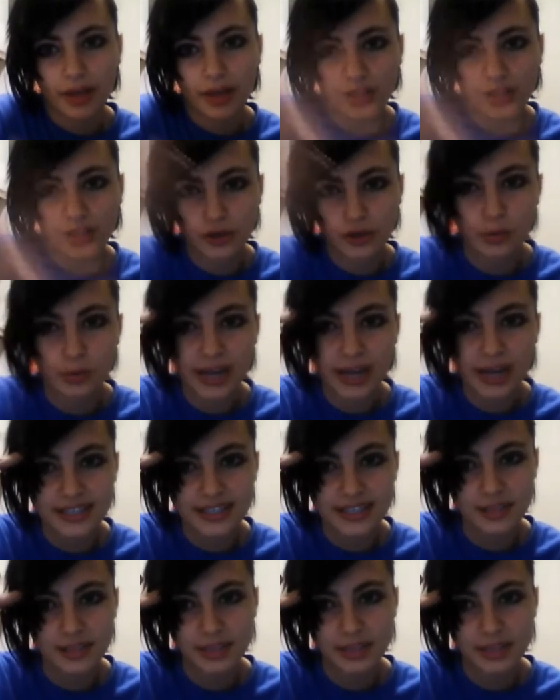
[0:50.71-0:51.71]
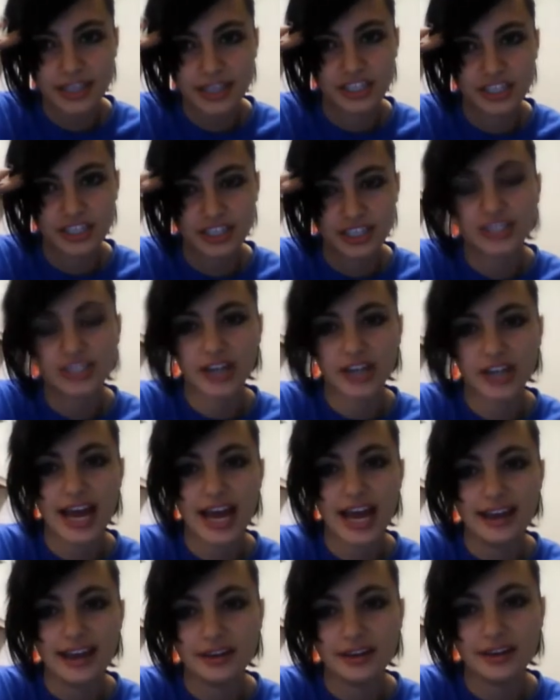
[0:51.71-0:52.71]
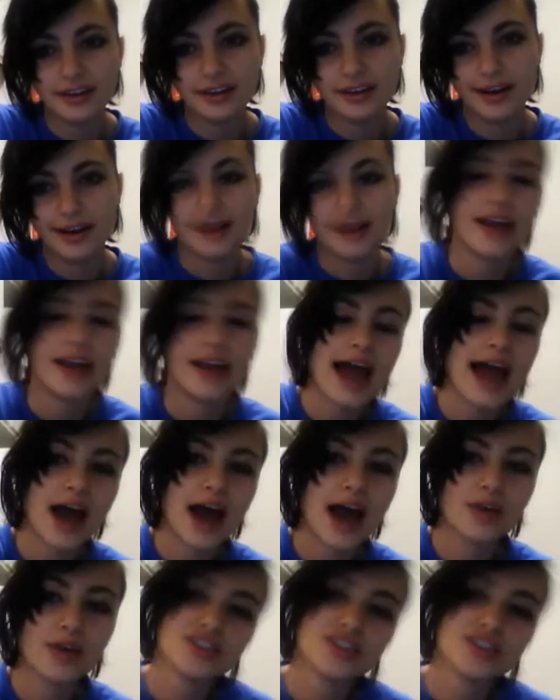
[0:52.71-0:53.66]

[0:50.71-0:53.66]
Like, you make a simulation in your head on how